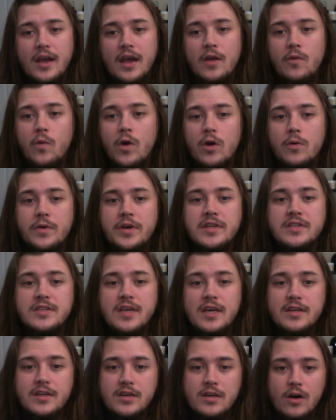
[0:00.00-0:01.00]
and where we
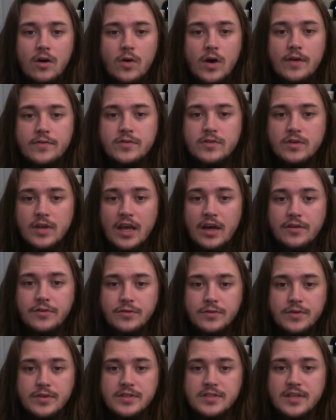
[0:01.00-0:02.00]
intend to go after
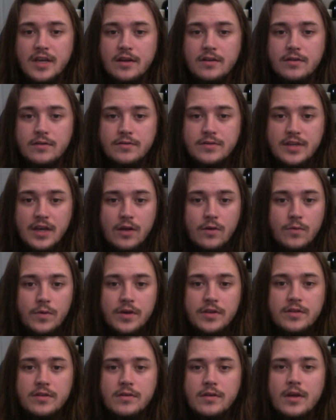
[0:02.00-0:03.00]
Kalduth is dealt
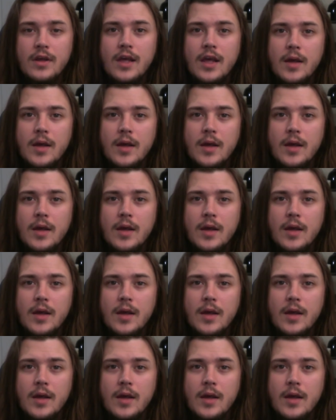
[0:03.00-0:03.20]
with.